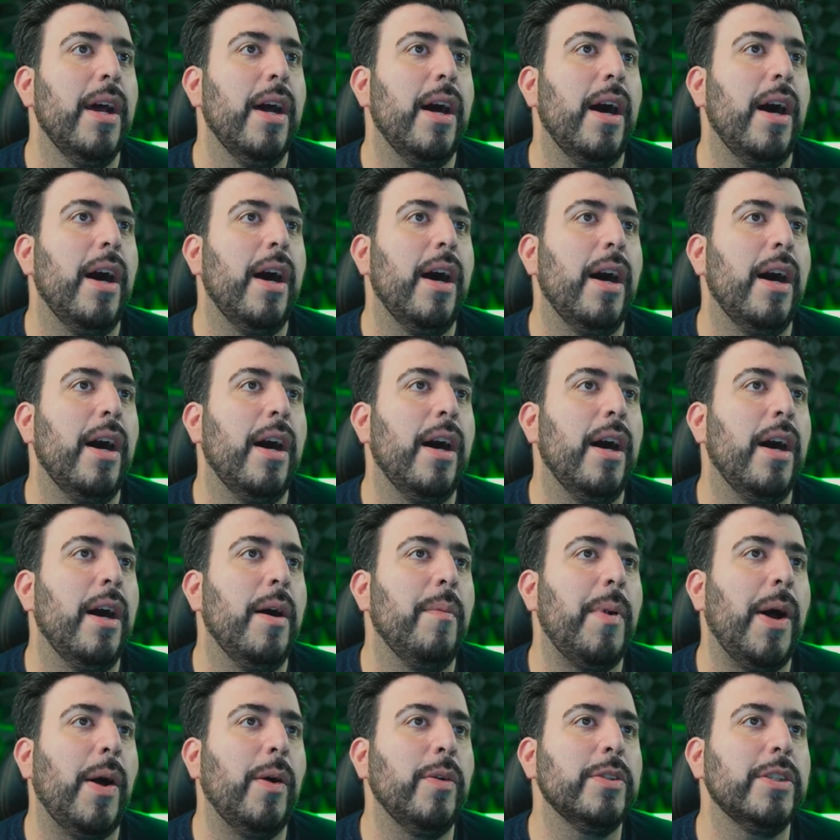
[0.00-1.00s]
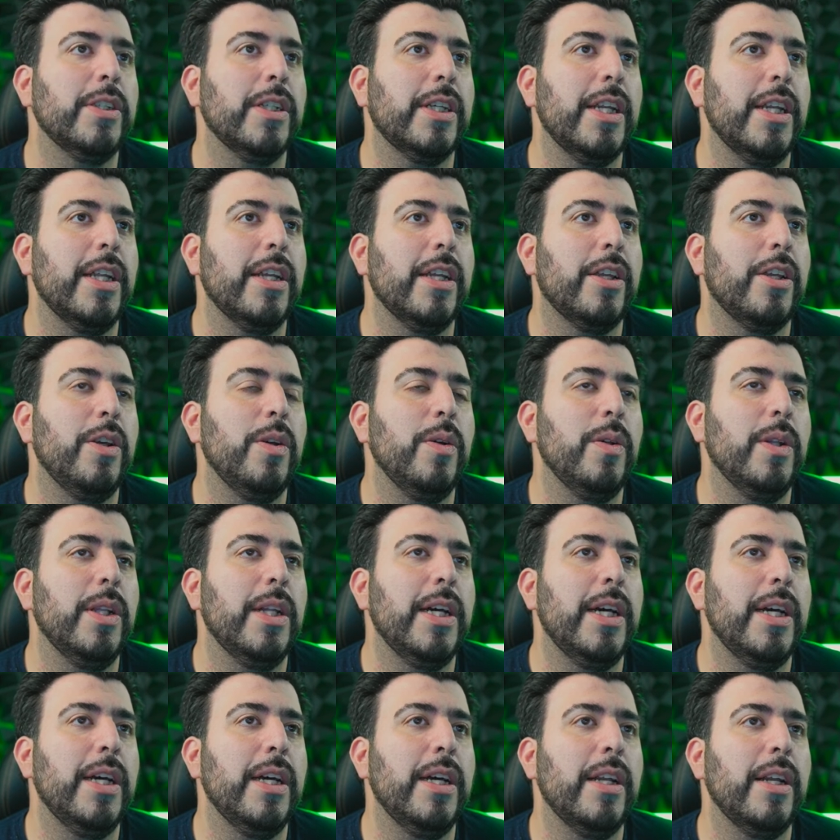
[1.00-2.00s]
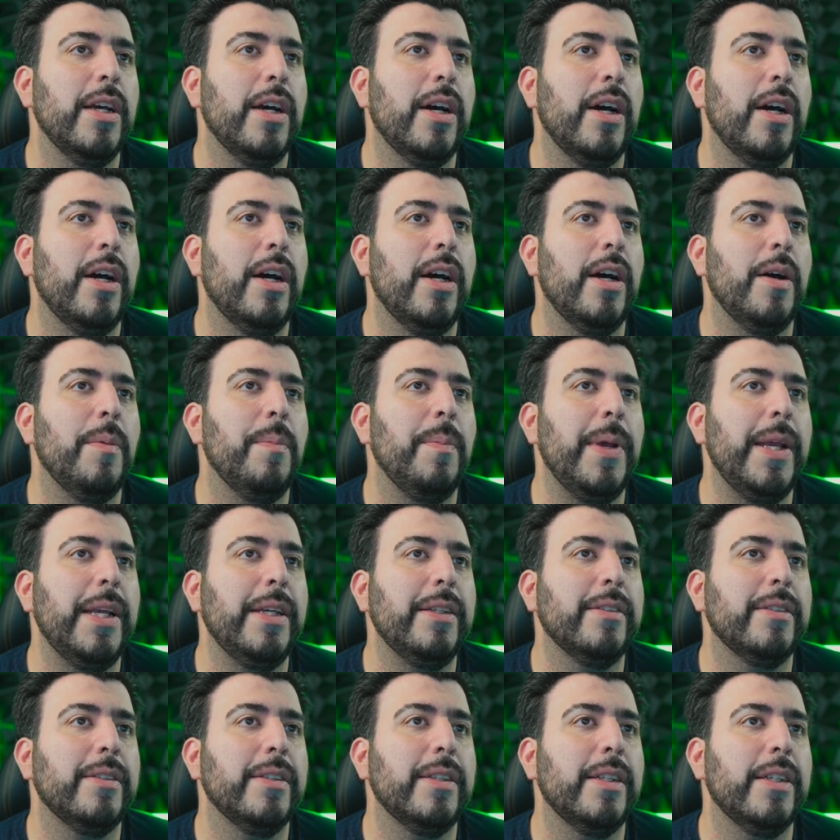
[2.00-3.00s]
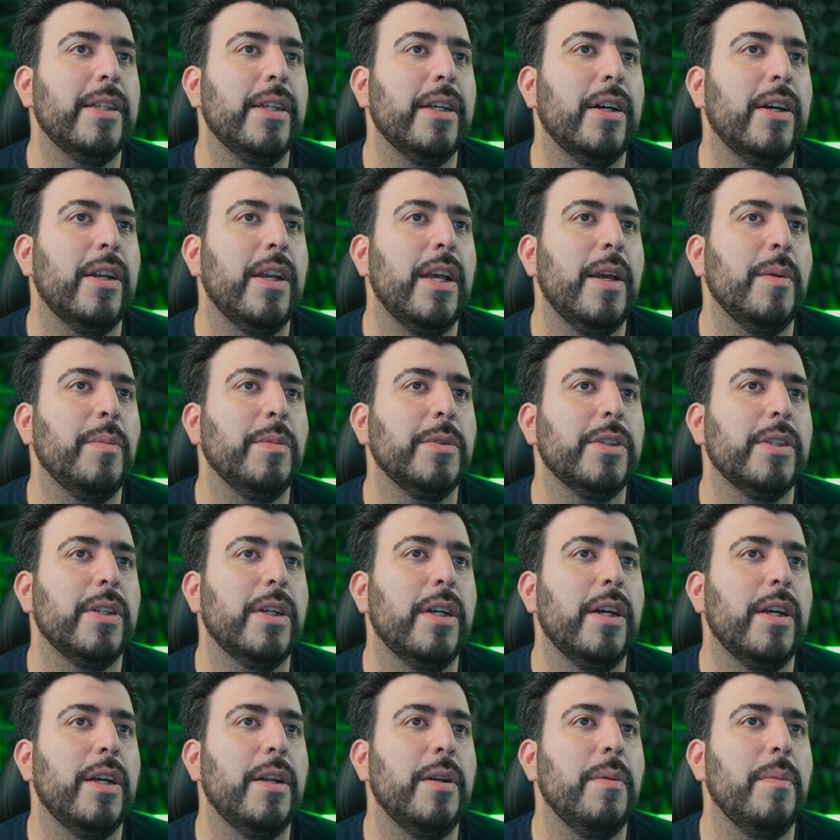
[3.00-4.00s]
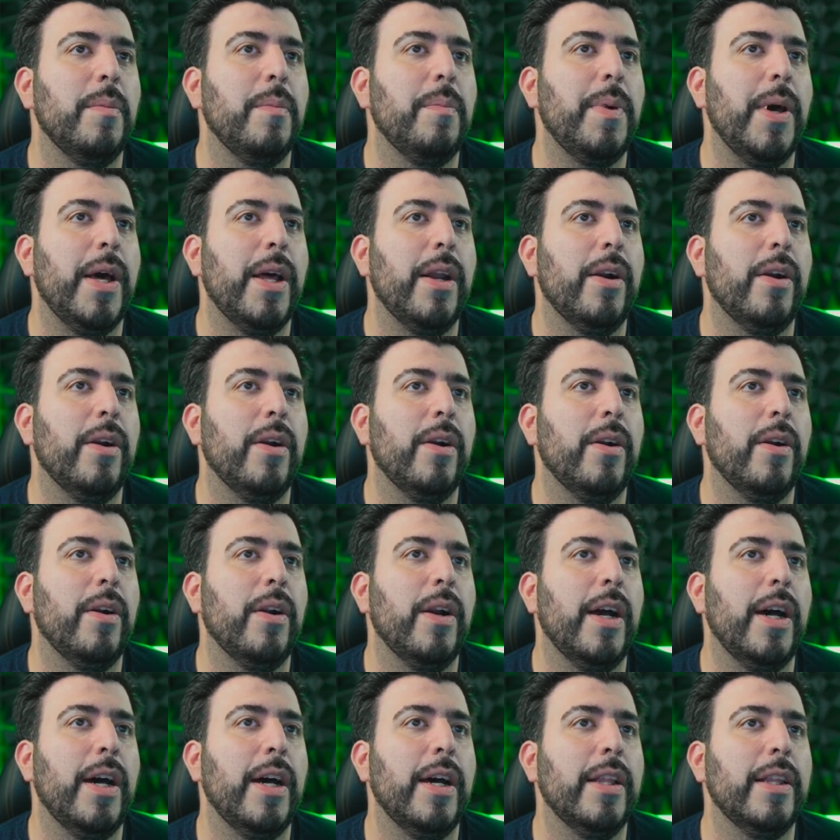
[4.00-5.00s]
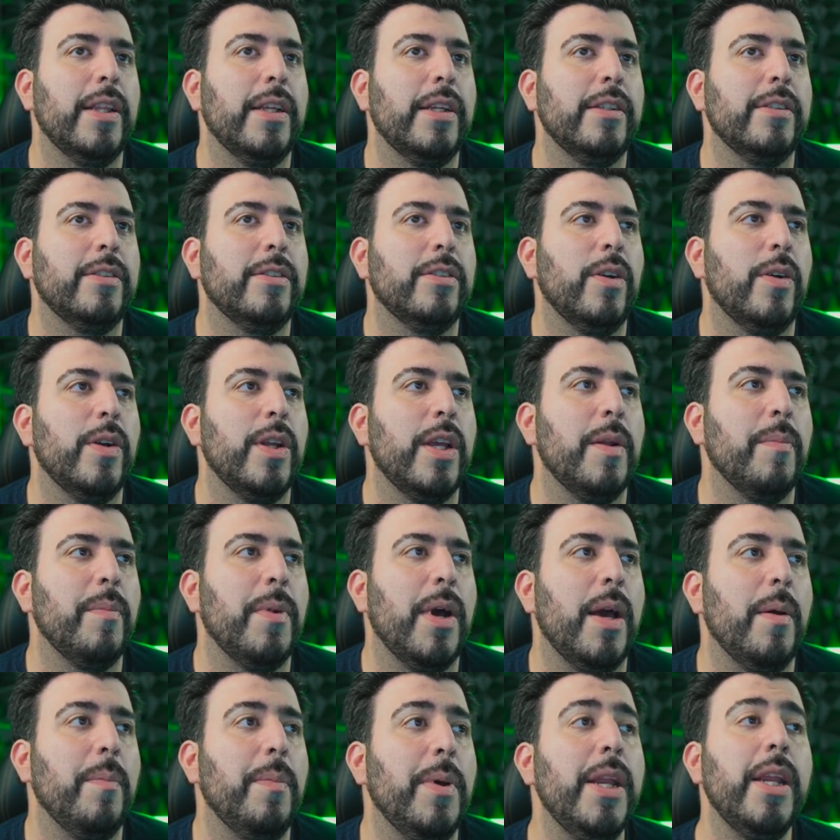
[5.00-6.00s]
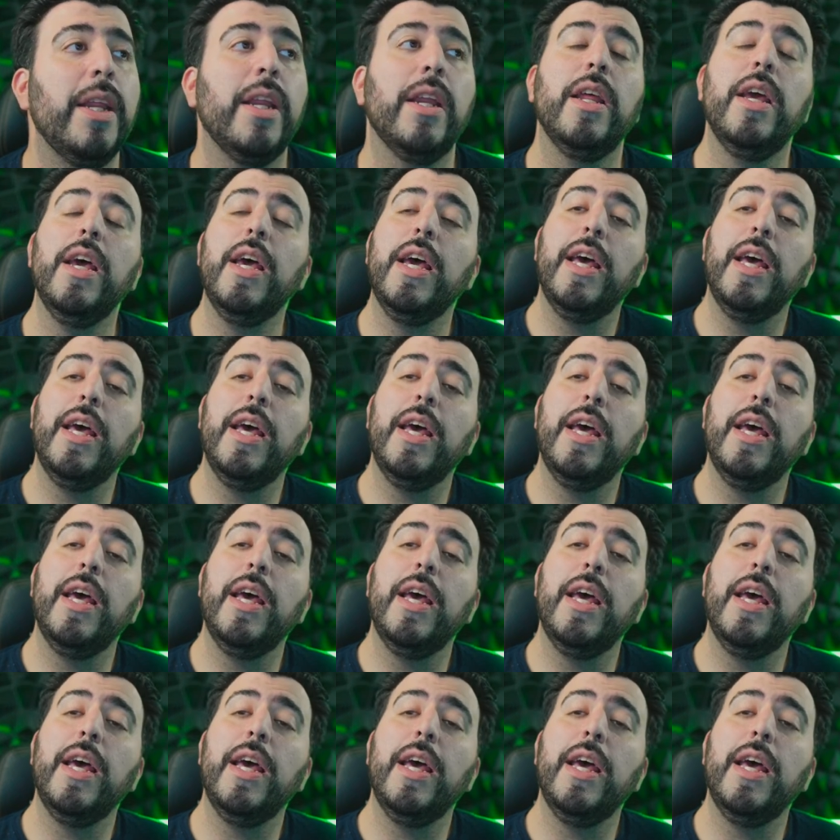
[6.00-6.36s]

Um, I was looking at a QLED, uh, amazing on Amazon, better uh, than Sony in my opinion.